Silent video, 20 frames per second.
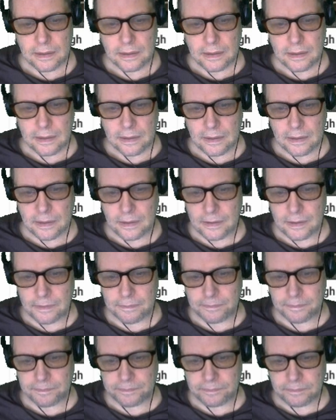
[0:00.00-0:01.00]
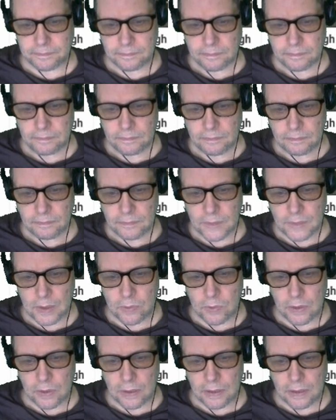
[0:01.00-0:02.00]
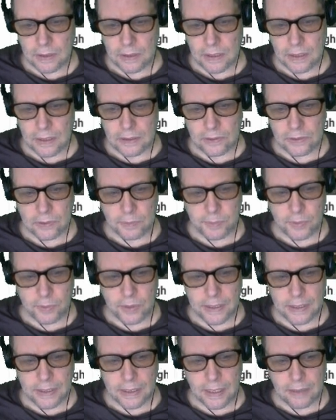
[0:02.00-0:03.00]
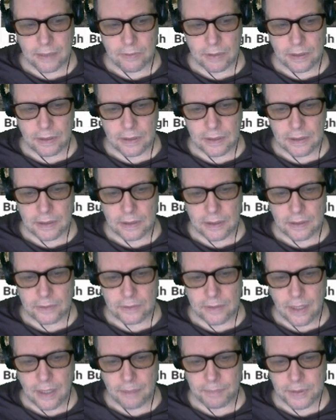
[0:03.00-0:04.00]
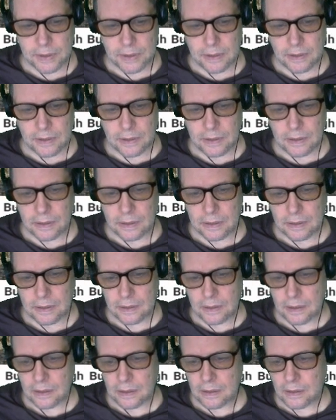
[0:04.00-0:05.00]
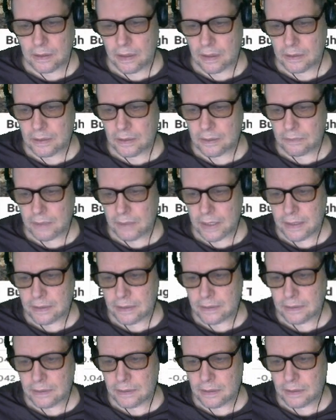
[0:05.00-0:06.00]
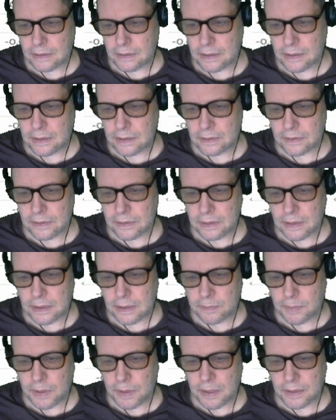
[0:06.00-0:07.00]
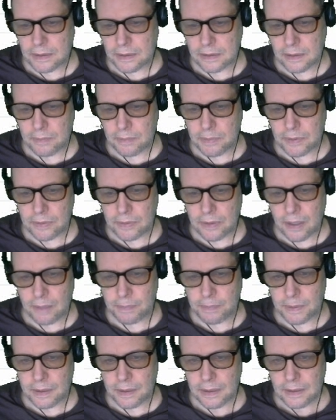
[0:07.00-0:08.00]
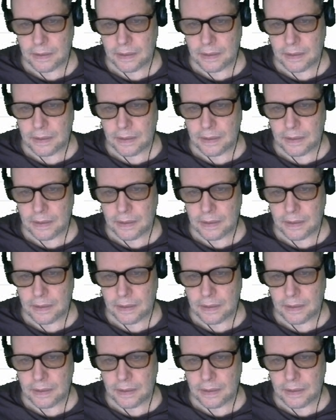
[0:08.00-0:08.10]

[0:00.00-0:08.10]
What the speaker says: We're looking at 2.9. We're looking at little drops in in all of the rates, all the yields of these bonds have been dropping.